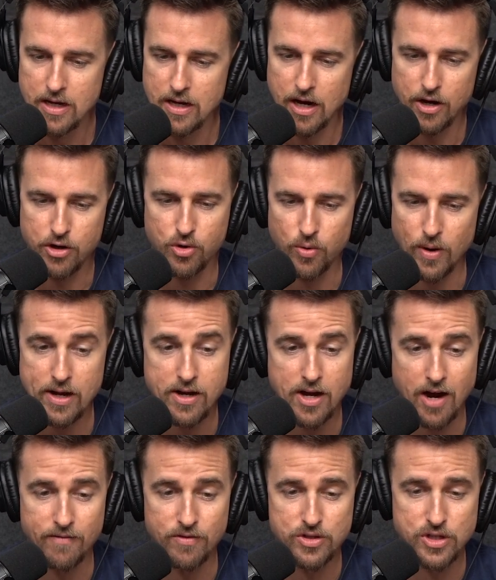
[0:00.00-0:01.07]
A great
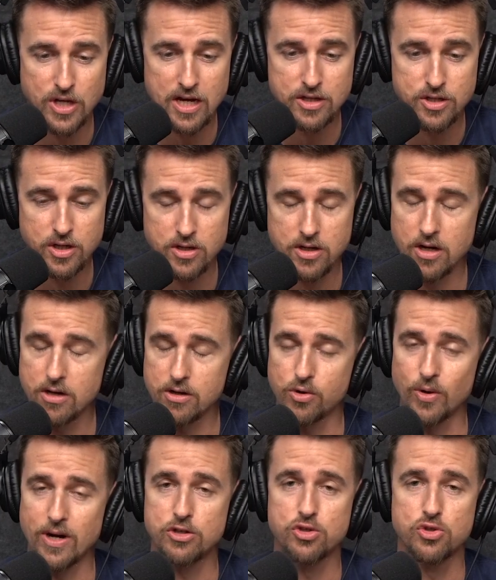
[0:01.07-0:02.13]
conversation, a
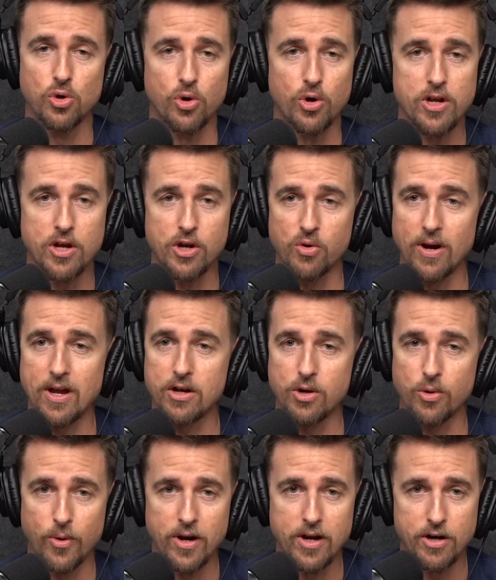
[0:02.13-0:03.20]
great story, a great
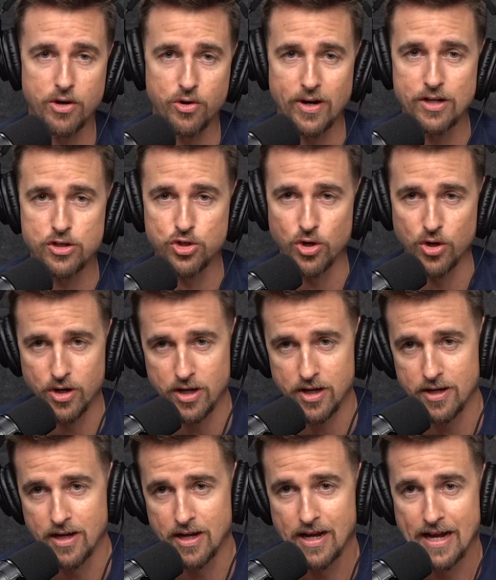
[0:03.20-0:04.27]
career, great
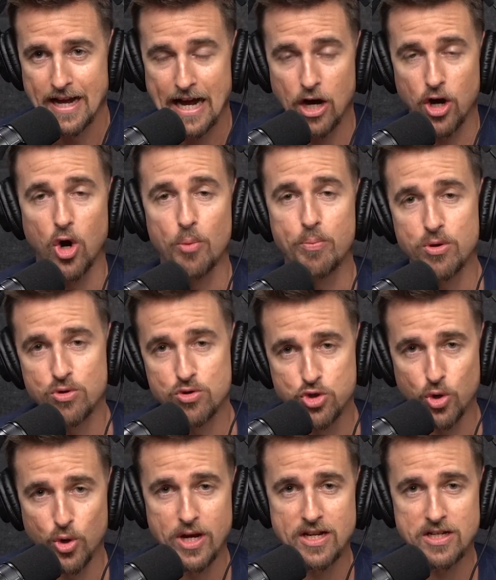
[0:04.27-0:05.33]
journey. I hope you
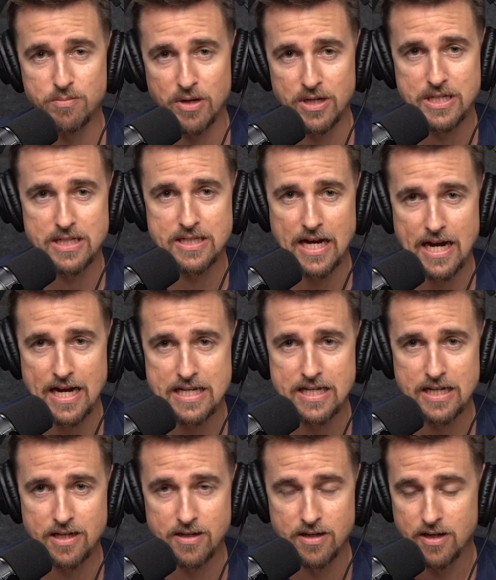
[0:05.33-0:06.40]
enjoyed as much as I
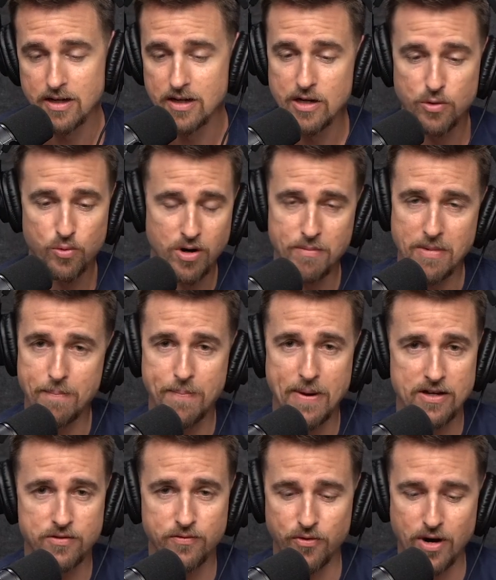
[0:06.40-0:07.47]
did. One of my
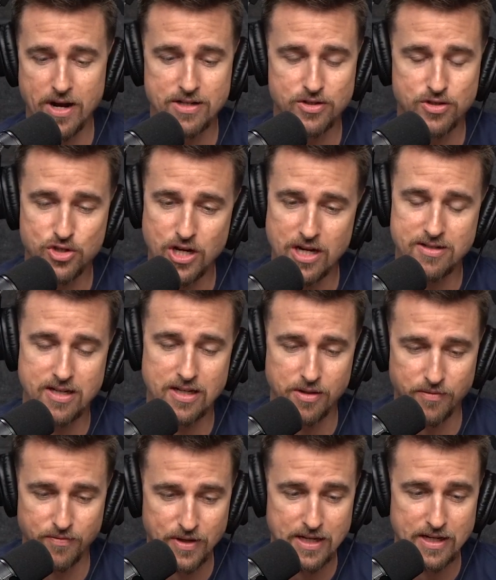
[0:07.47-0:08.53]
best friends, Jesse
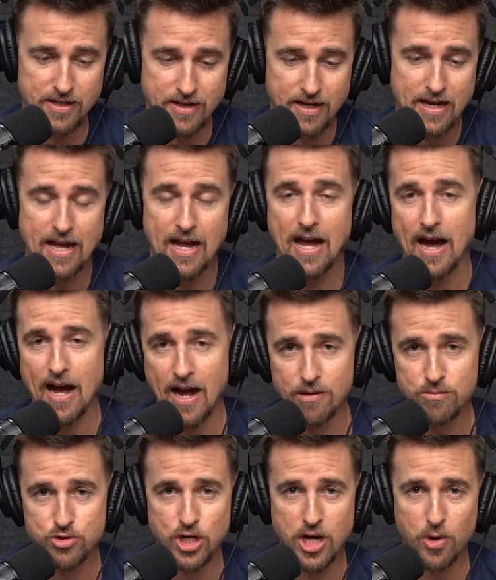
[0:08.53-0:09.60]
Levine.
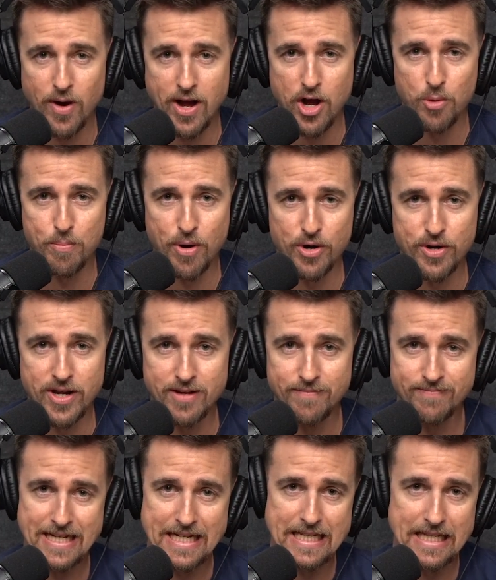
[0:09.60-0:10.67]
I'm JY Obone.
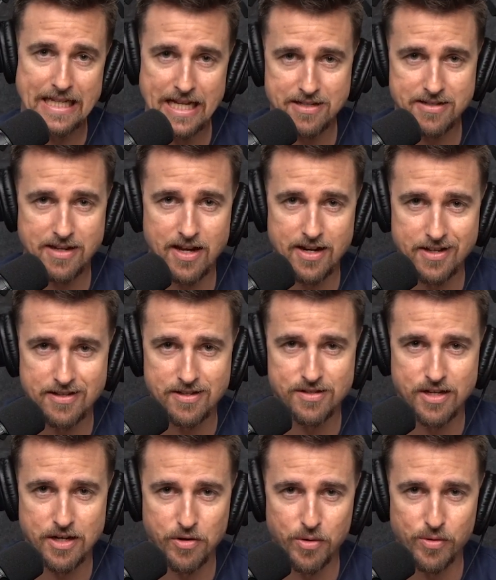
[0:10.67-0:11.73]
Let's get into
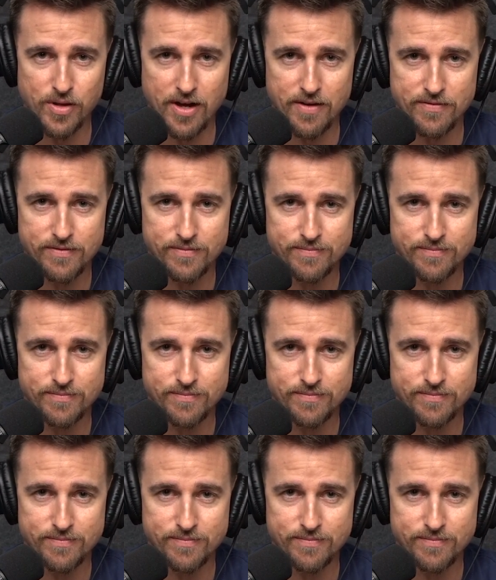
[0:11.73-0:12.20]
Zero Love.